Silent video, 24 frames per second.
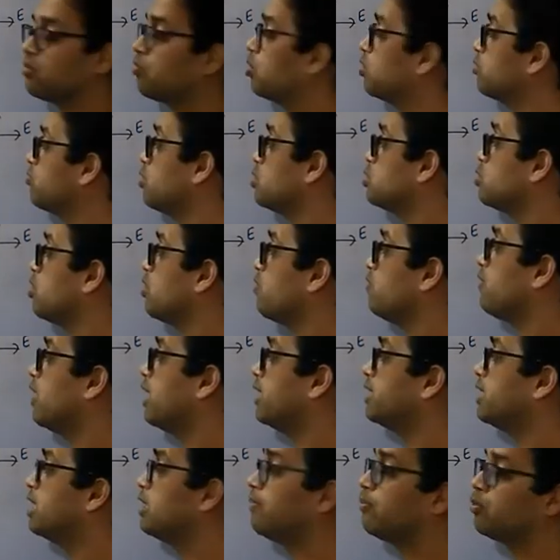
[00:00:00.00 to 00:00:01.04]
What was your
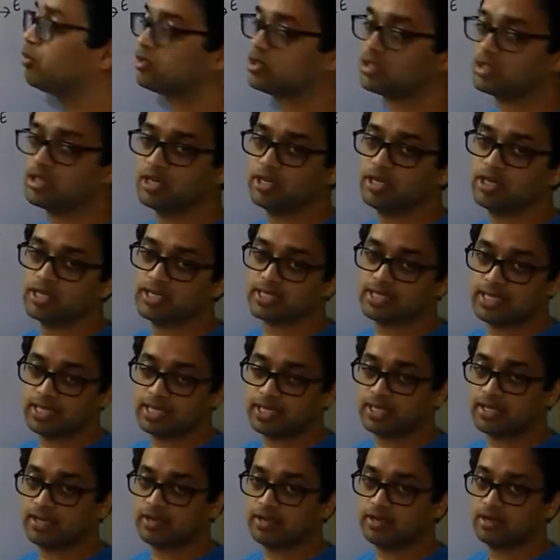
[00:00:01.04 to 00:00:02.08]
final position? It is
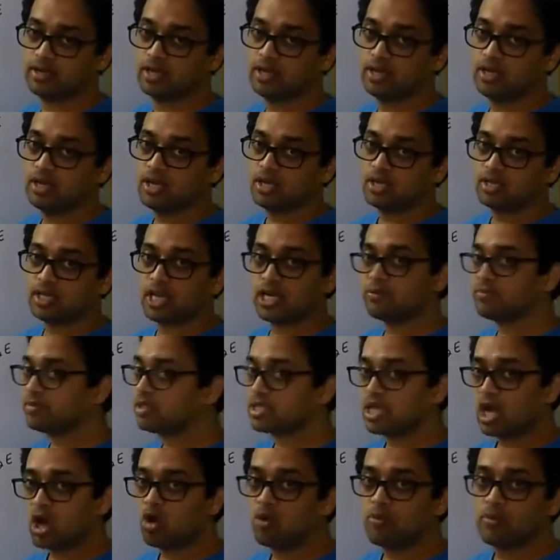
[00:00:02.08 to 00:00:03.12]
here. That
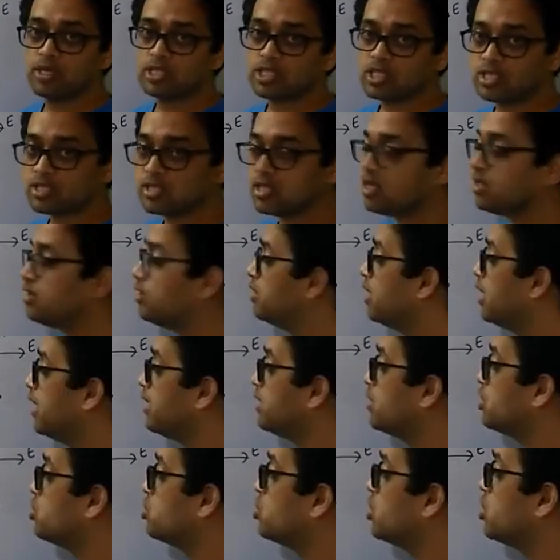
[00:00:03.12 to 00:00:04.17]
means how much is the net